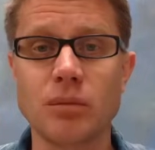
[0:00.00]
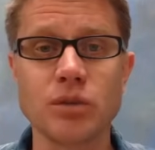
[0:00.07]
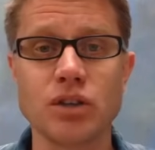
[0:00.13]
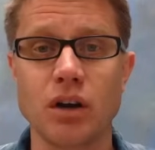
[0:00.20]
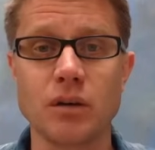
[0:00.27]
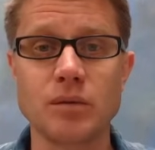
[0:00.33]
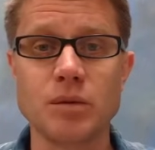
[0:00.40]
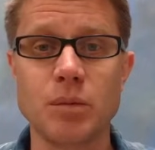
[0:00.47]

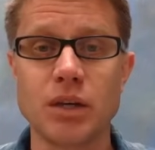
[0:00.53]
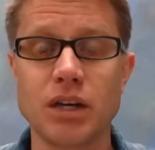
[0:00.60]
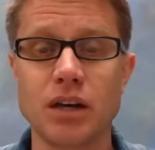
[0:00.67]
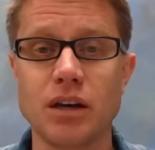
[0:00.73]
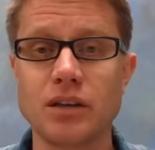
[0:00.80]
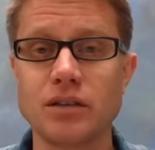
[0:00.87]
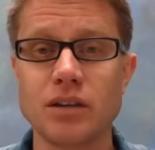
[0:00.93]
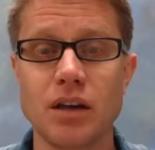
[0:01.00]
chromosomes
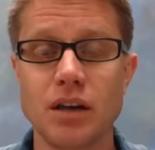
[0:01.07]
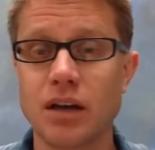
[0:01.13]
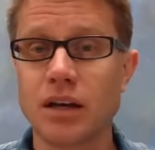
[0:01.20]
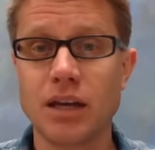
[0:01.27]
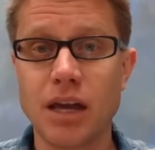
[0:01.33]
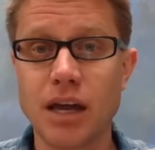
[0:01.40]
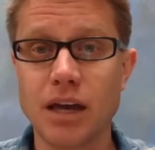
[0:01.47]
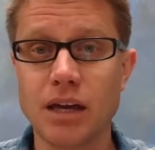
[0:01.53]
because,
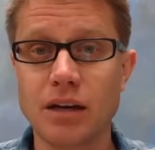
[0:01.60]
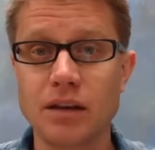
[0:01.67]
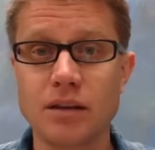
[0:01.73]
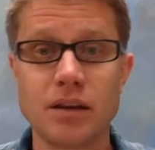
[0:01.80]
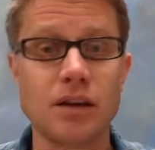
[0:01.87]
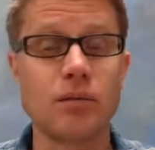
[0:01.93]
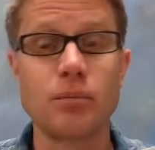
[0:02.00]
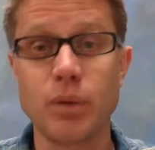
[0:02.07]

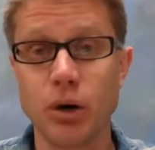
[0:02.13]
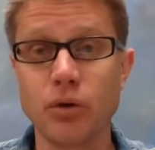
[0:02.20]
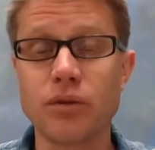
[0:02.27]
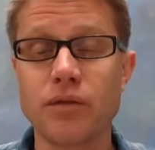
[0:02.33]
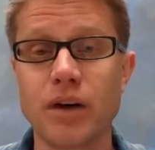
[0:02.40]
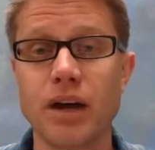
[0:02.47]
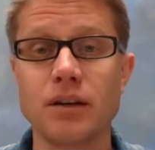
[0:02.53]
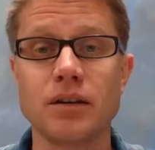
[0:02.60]
again, they're
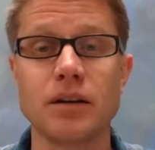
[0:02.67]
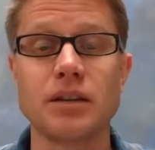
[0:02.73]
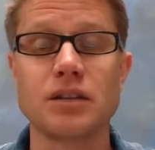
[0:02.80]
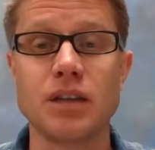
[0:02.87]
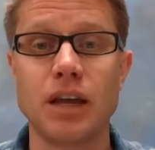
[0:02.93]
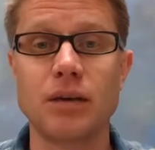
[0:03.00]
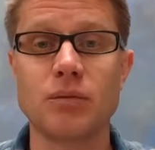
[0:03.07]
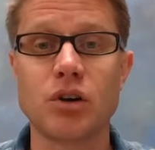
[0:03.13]
both found on
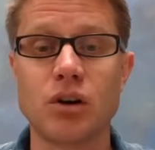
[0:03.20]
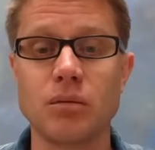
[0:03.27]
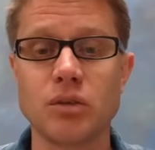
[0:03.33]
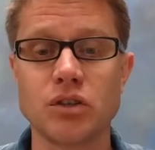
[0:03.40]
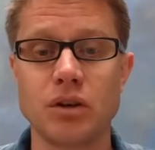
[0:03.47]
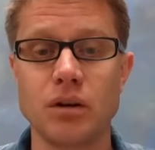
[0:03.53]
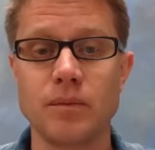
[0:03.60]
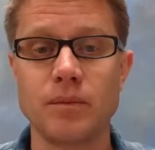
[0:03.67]
the same
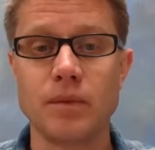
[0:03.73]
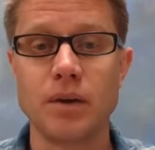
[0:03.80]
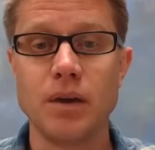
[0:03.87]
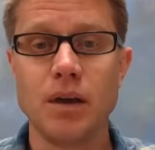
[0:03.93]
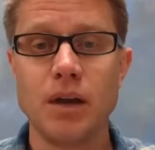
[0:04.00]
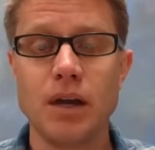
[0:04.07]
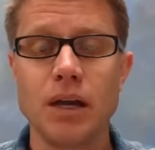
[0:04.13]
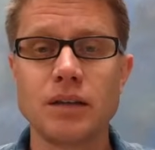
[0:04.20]
chromosome.
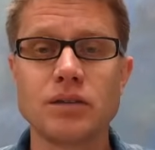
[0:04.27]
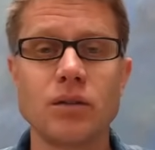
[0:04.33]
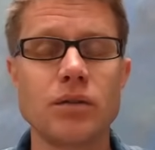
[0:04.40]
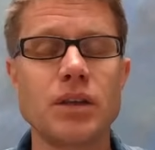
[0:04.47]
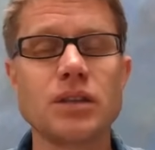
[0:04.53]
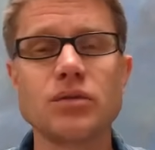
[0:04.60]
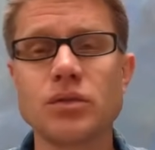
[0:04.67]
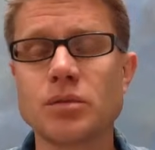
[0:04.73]
And
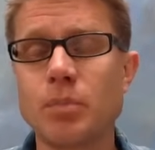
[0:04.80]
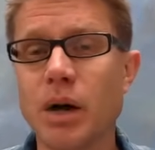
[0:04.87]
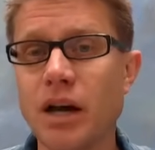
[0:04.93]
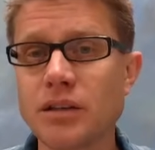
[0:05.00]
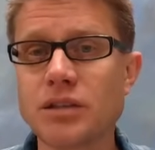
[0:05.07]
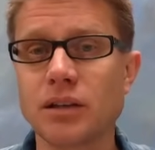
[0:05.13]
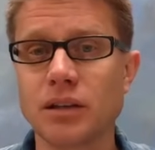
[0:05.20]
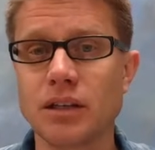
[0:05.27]
so this was
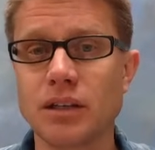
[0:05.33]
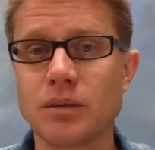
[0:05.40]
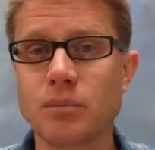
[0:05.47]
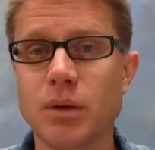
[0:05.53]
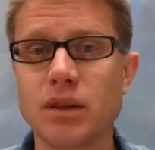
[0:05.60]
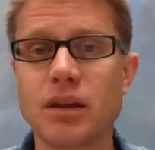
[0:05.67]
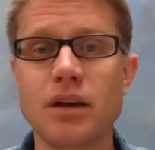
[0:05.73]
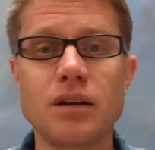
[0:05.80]

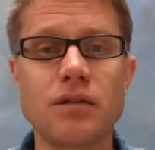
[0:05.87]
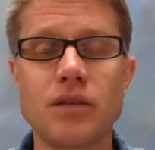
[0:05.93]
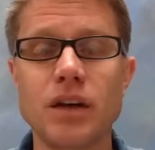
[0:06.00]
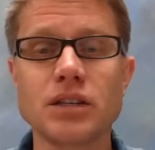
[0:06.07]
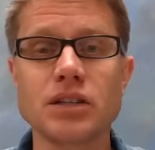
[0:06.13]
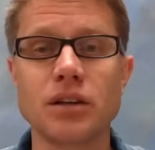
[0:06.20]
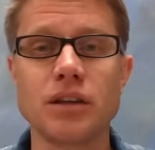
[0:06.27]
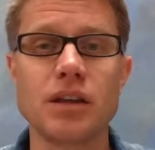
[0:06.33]
puzzling, but then
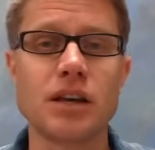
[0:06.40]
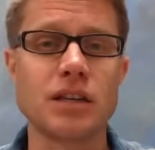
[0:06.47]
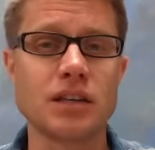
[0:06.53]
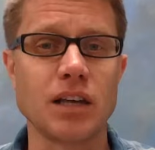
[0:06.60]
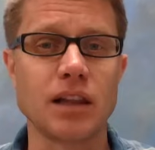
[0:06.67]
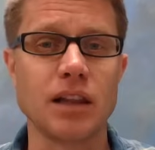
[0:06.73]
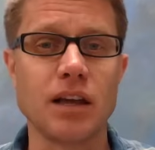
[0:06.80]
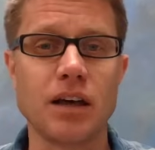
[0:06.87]
eventually they
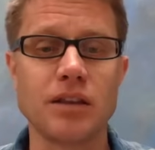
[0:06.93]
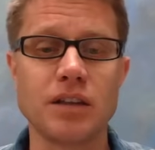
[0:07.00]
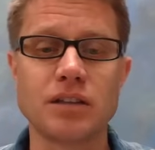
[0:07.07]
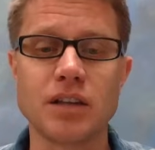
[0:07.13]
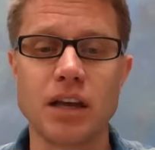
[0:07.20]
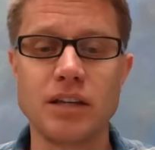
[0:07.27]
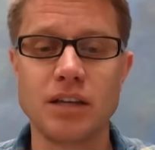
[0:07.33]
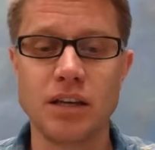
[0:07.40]
settled on
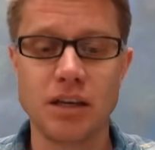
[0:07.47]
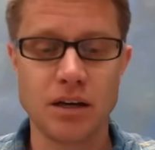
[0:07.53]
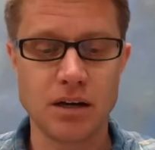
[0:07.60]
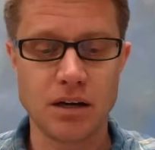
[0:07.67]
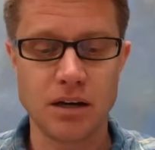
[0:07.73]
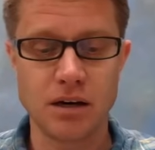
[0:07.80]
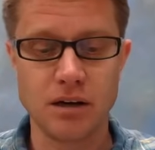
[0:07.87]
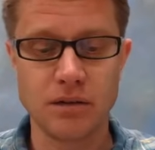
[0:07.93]
this
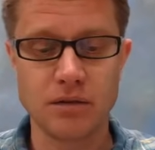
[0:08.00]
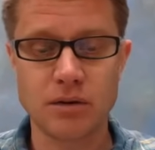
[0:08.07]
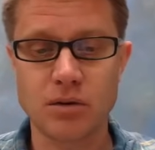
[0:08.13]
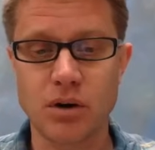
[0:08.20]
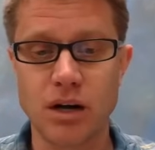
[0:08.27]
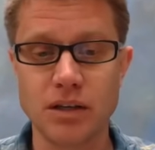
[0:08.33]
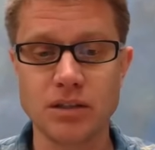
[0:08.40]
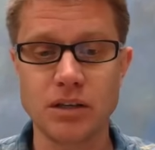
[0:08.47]
idea
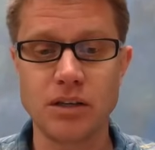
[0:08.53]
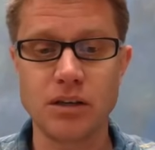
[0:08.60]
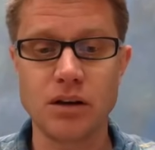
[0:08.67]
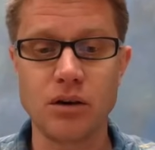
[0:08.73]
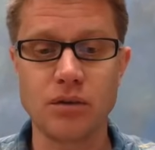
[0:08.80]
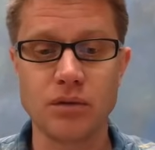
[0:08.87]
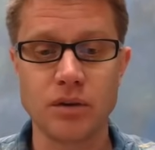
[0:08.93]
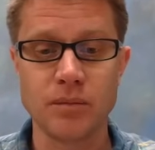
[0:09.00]
of
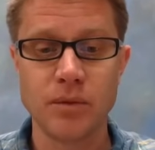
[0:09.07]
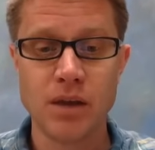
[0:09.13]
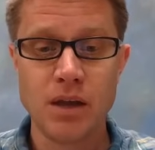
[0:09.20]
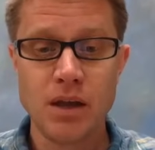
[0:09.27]
crossing over.